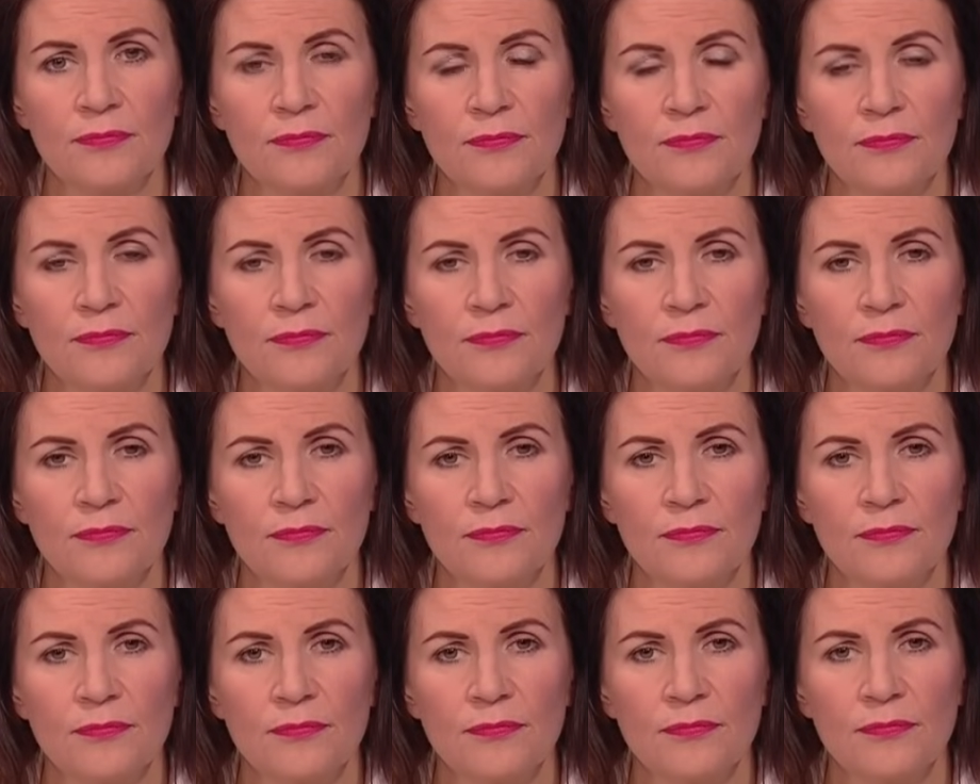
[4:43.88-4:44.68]

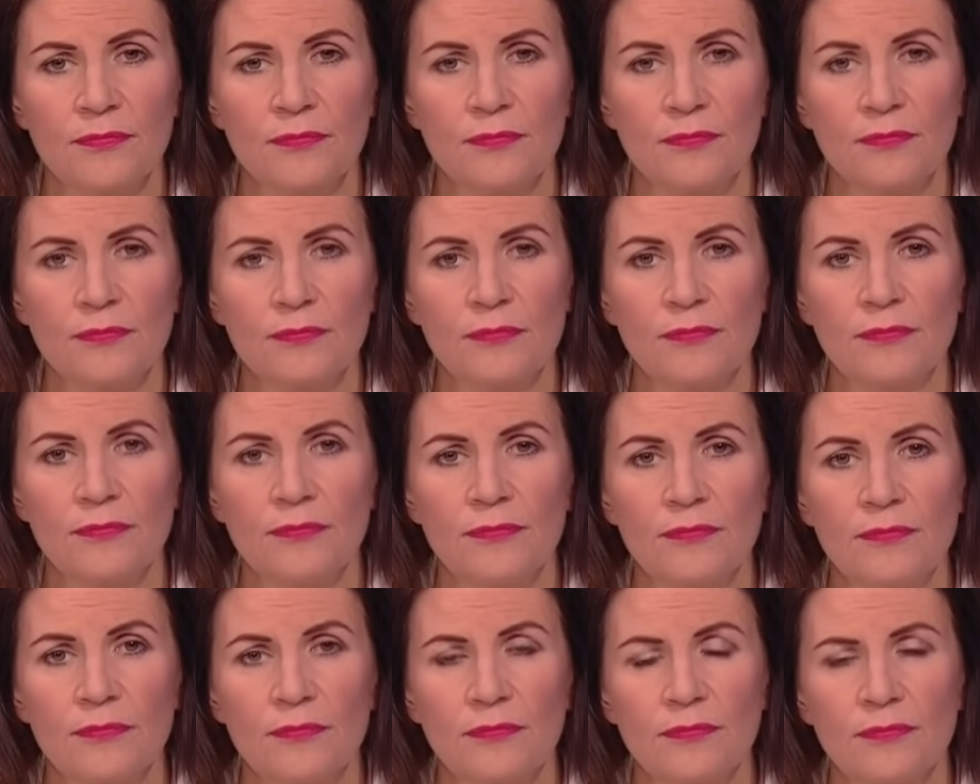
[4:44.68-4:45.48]

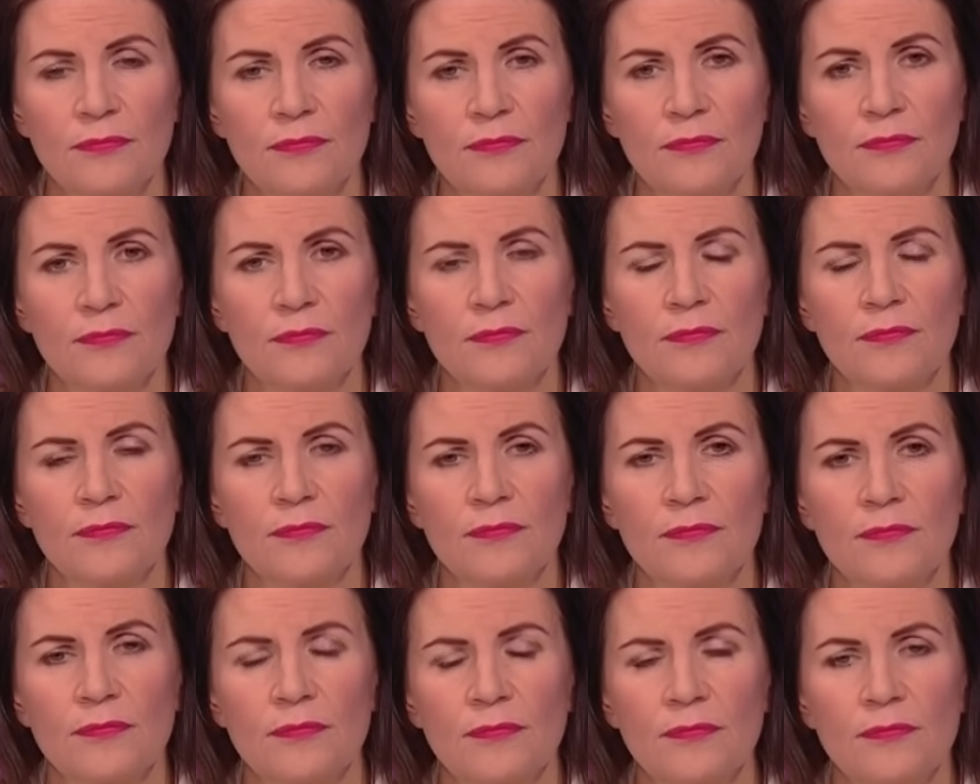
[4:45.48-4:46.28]

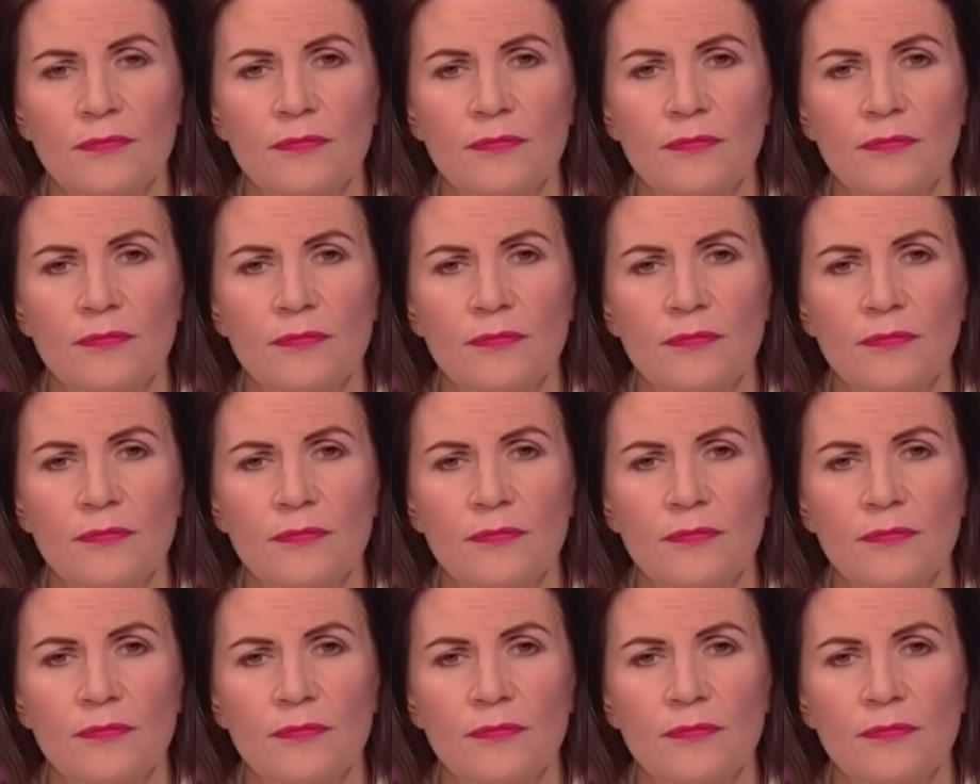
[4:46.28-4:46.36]
[no speech]